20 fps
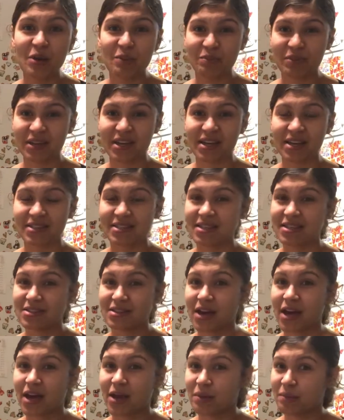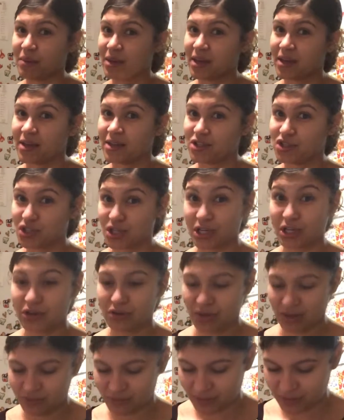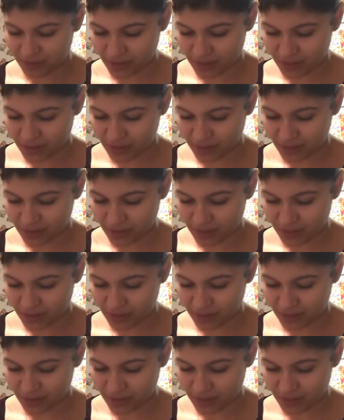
because he's not a big chicken gravy